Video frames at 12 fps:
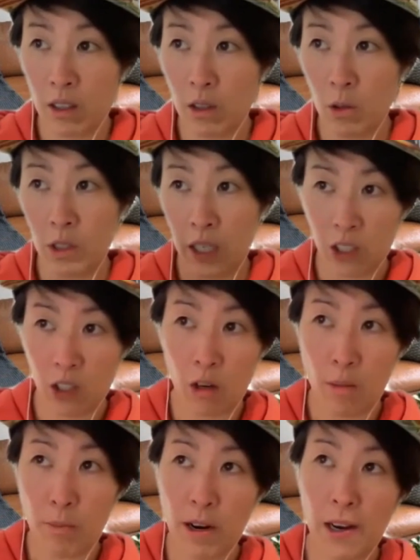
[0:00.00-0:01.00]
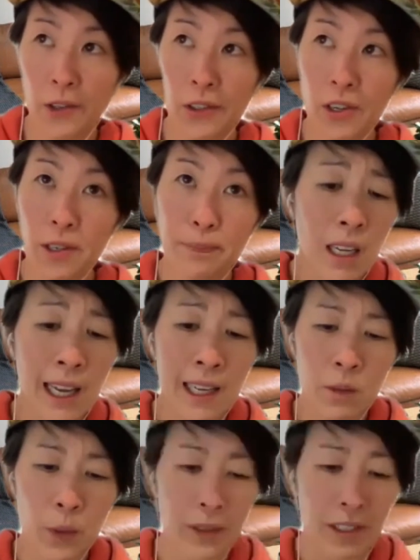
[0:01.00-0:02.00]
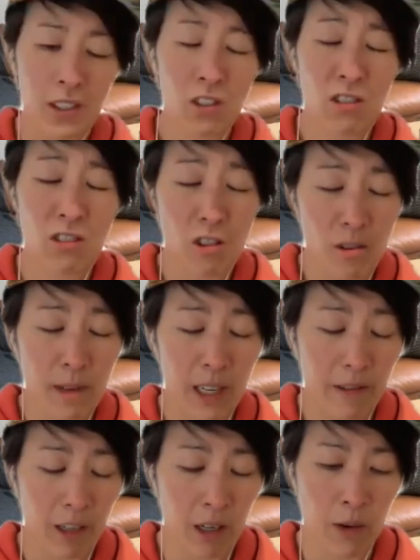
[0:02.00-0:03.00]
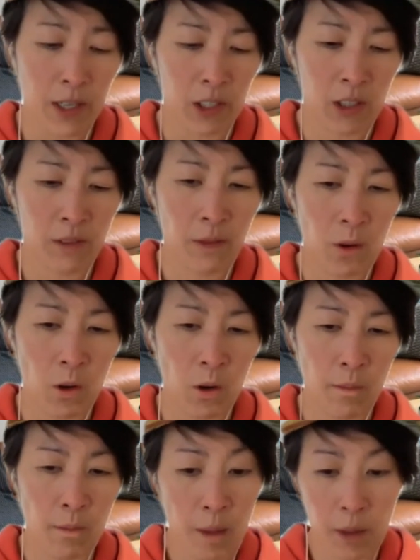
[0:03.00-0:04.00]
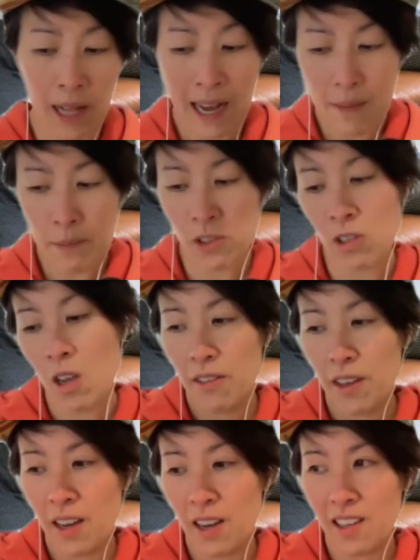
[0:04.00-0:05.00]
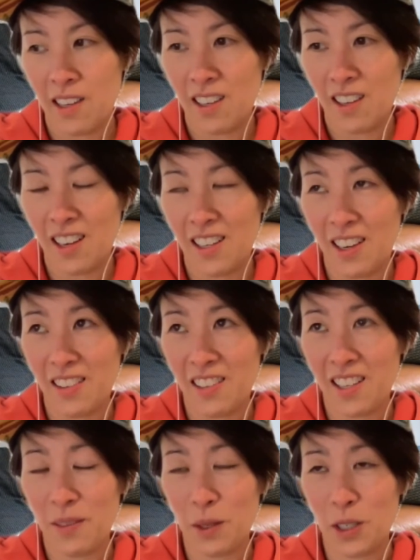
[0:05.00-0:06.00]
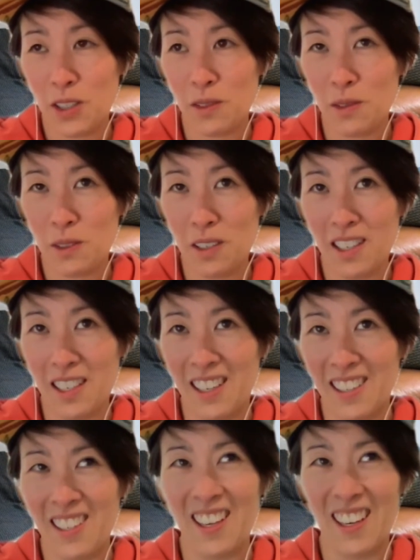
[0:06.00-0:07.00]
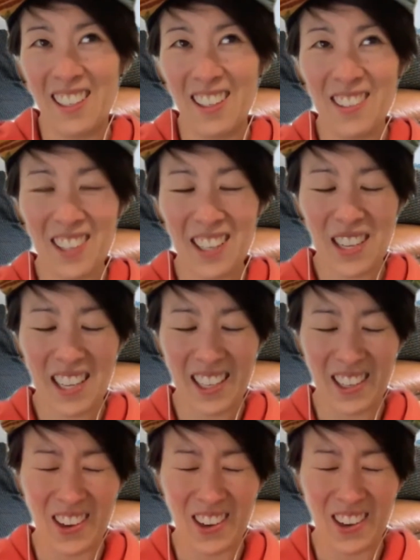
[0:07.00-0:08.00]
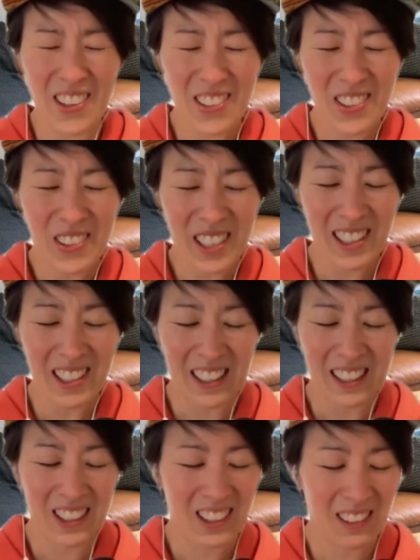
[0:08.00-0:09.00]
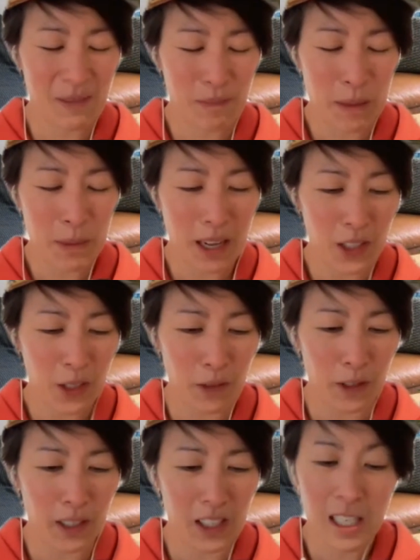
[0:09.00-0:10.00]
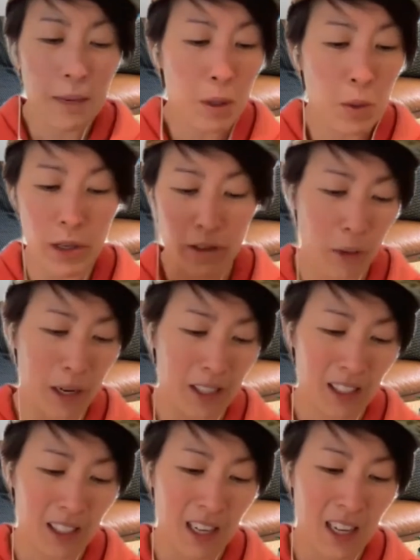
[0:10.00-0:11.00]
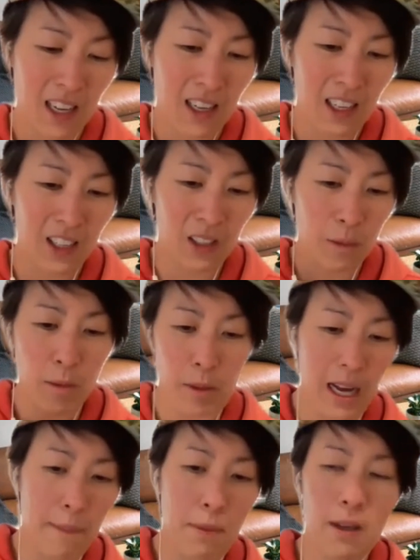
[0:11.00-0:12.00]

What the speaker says: your desktop browser, and we've had so many requests for mobile apps that I think we just I don't think we can not do it. Like, it's people ask for it. It's number one request is a mobile app.